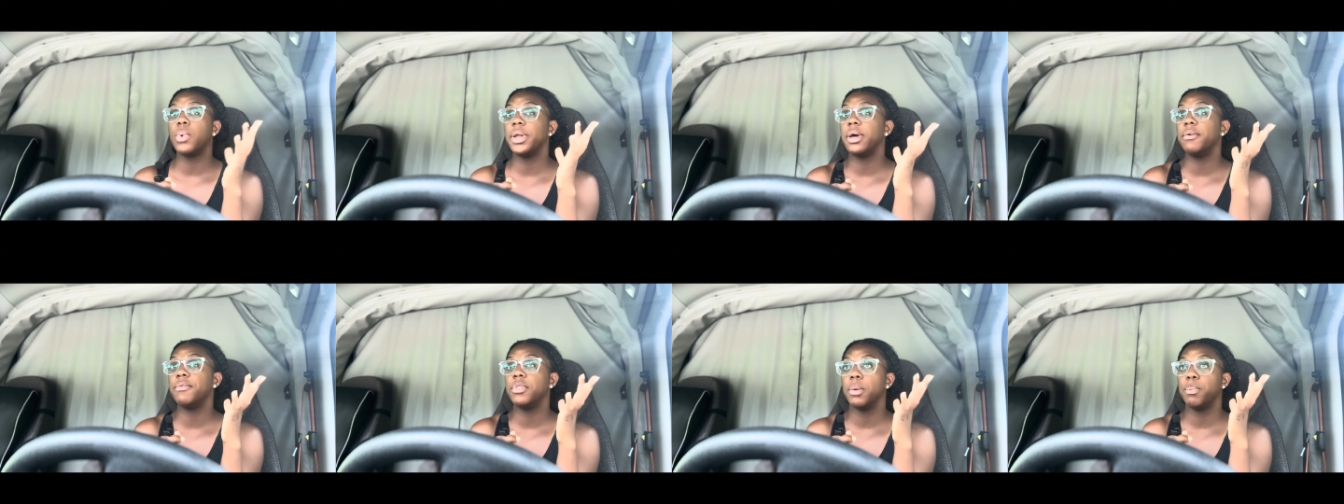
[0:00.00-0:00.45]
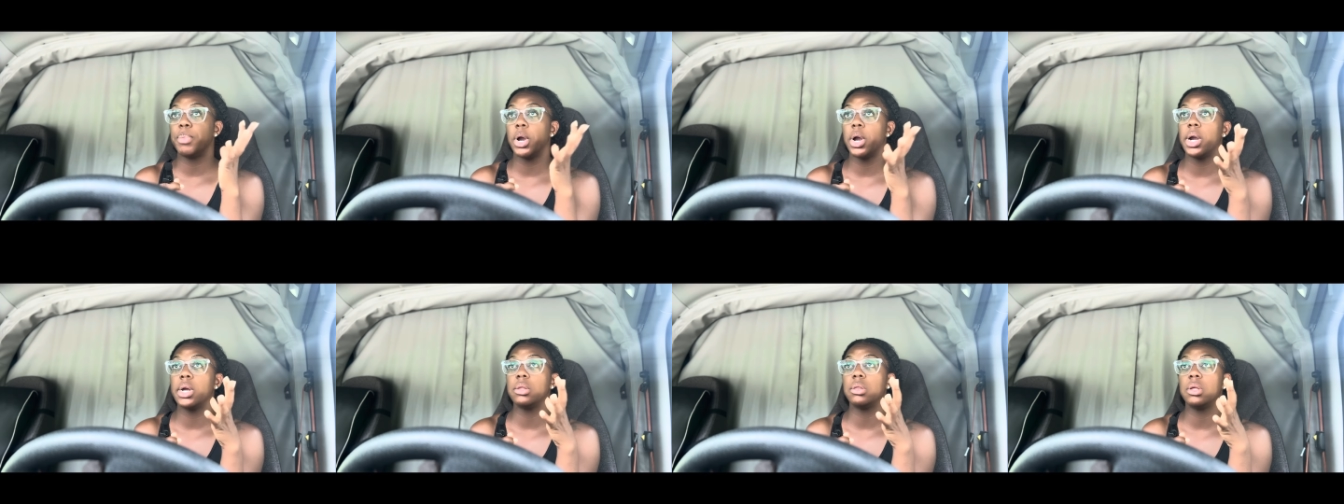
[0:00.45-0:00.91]
one of the
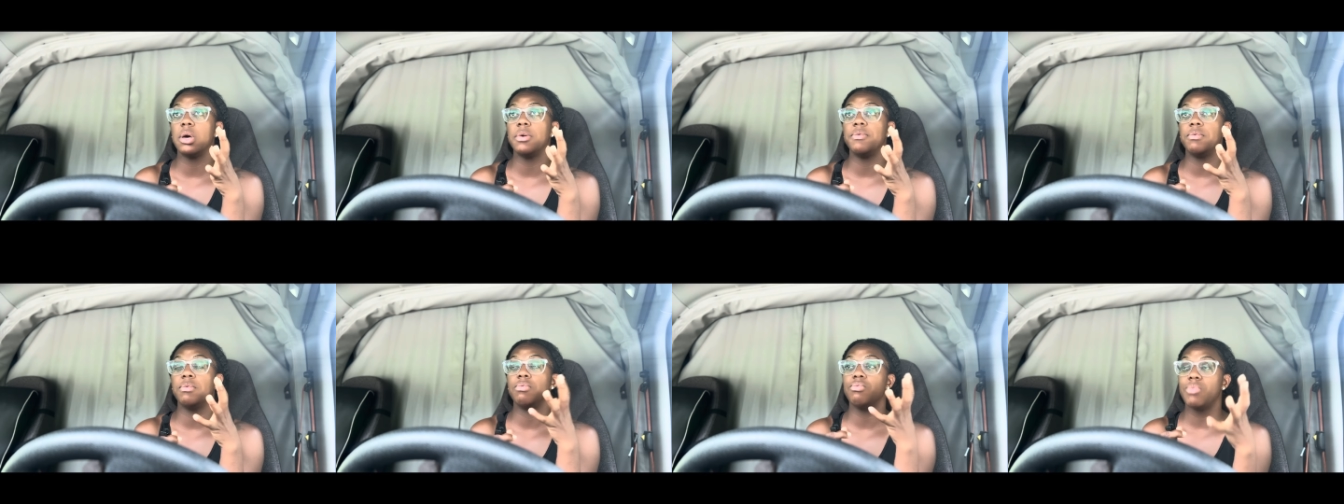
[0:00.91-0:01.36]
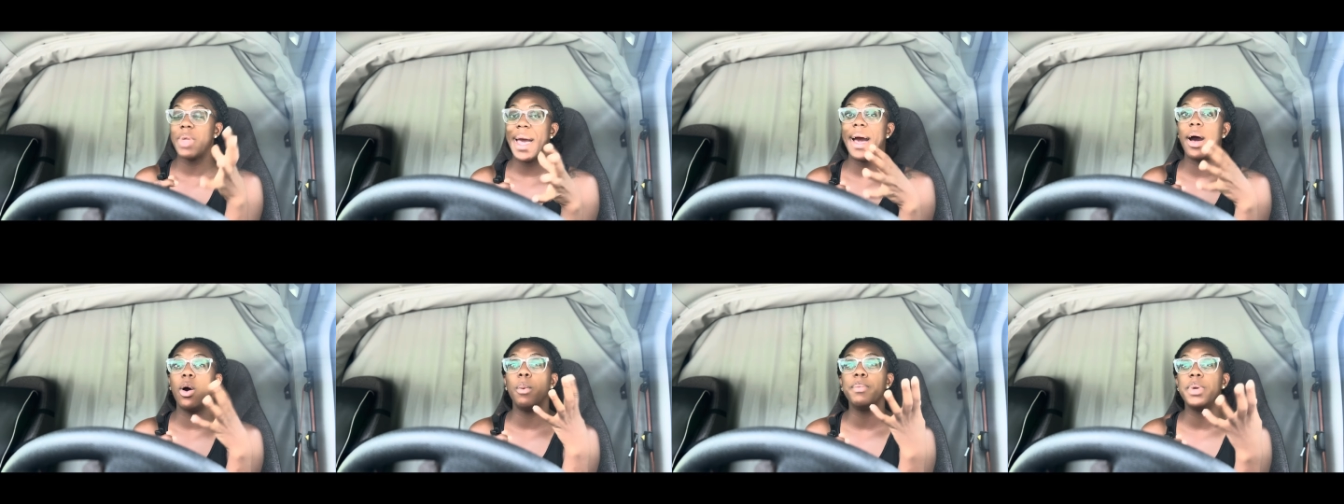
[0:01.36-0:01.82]
perks of
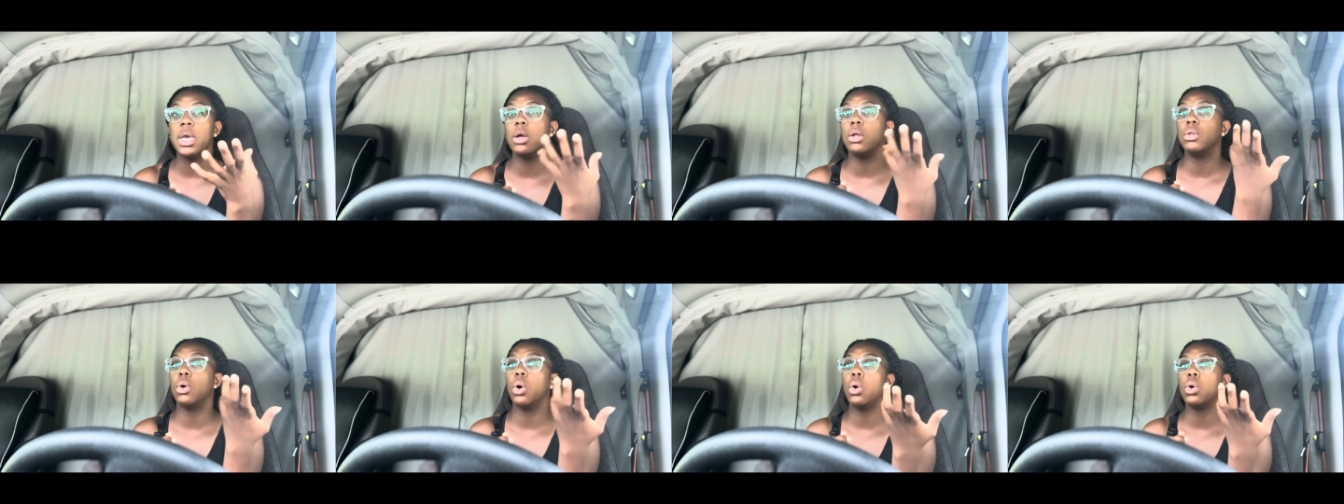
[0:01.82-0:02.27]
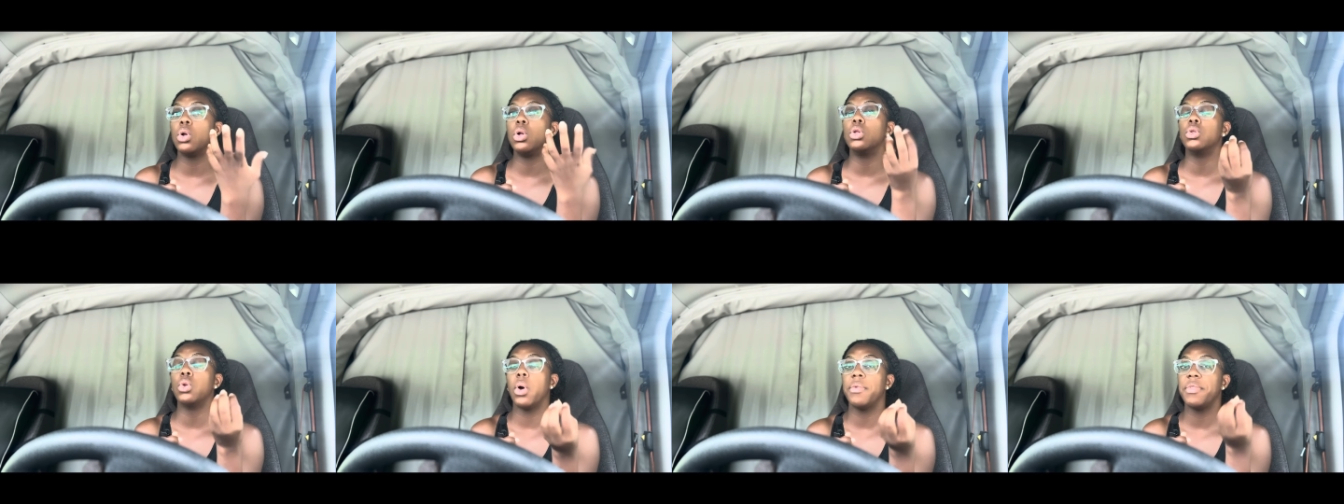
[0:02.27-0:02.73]
now being
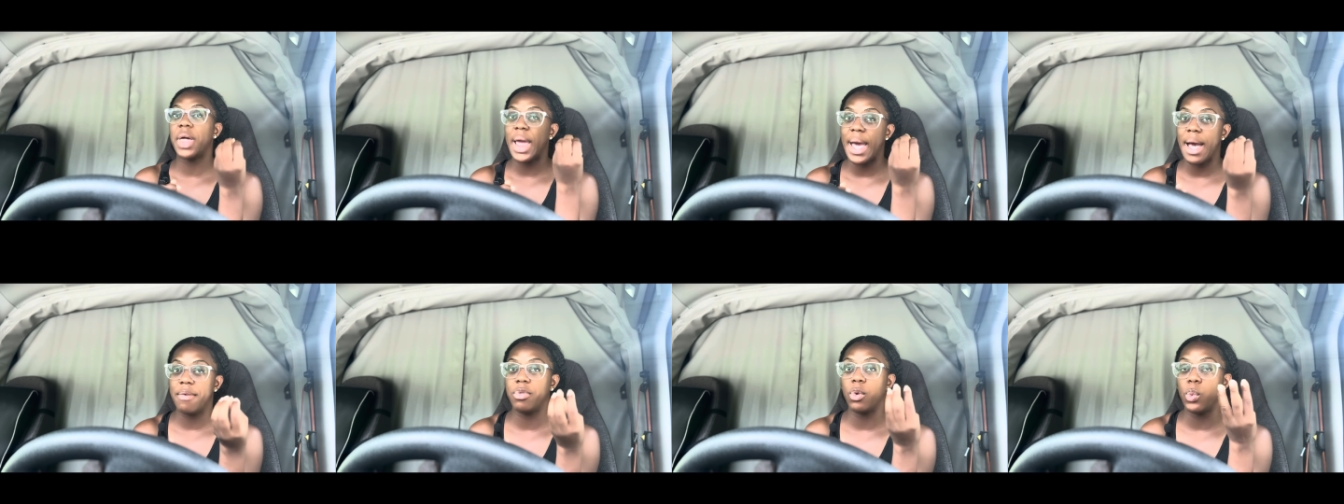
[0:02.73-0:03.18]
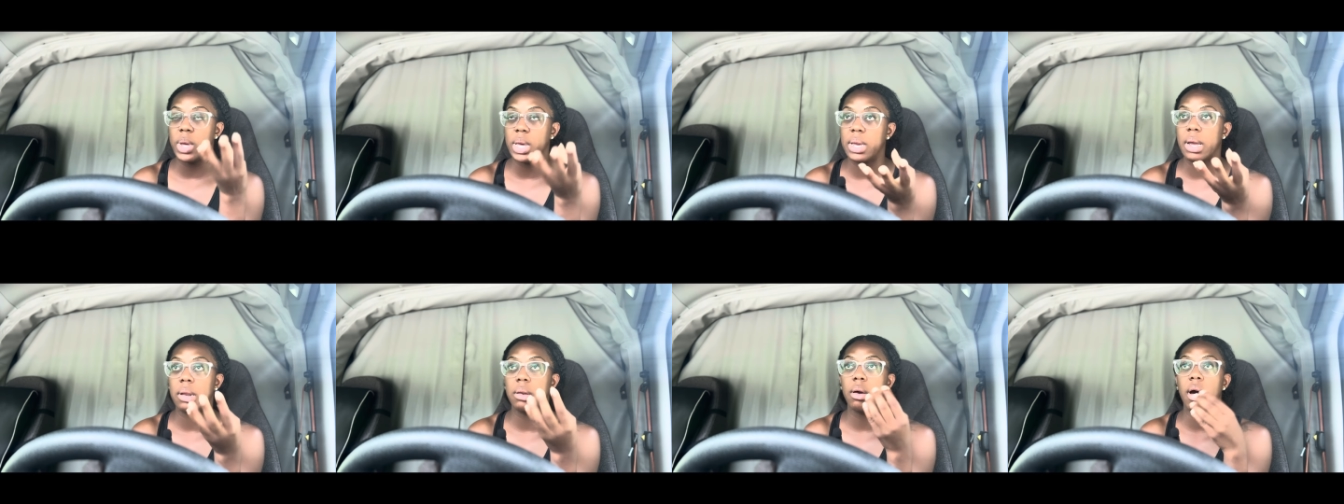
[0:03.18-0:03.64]
local, knowing that I have the
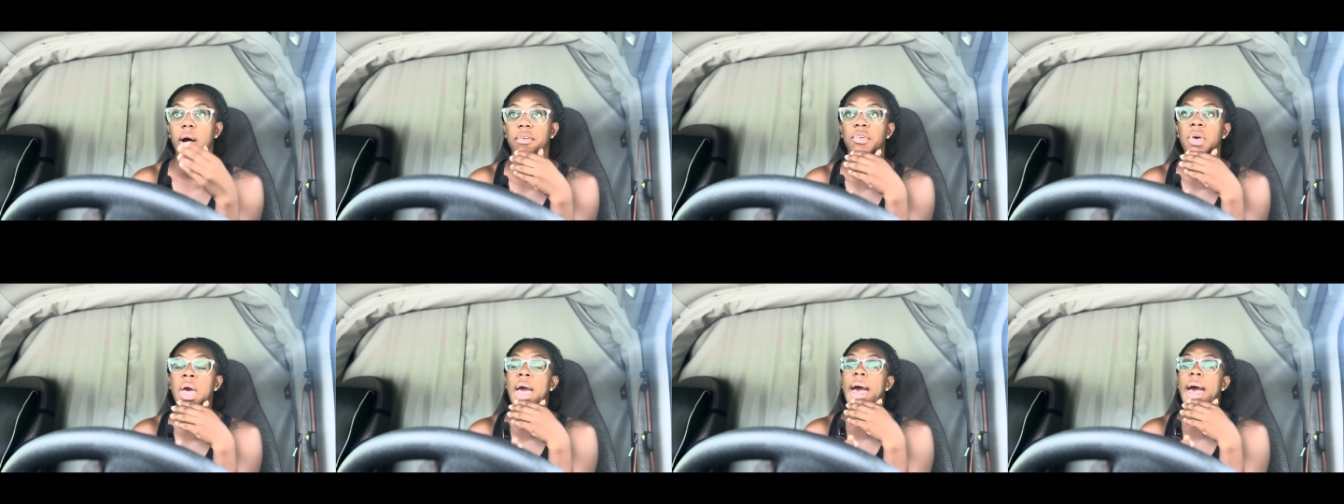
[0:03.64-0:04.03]
weekend off.